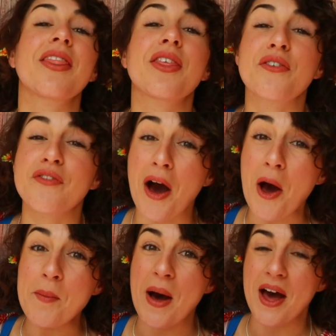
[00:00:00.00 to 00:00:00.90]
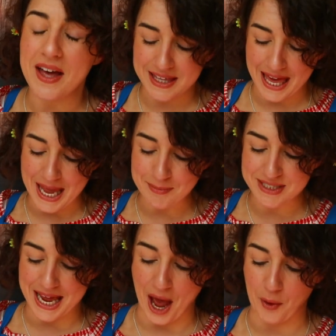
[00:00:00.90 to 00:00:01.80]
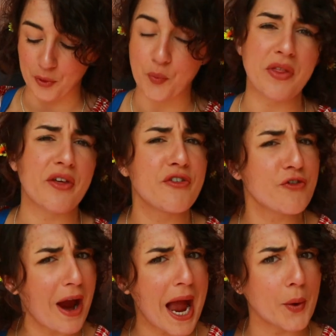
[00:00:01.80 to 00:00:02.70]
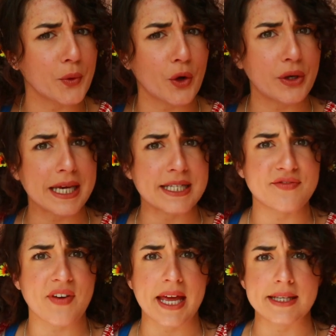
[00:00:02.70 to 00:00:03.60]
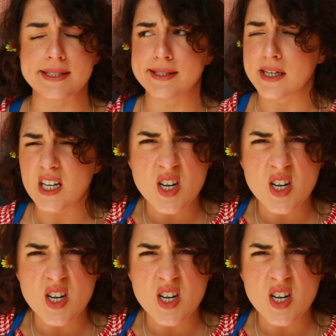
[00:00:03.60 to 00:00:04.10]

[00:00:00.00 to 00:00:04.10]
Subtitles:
The farmer came down with a frown on his face.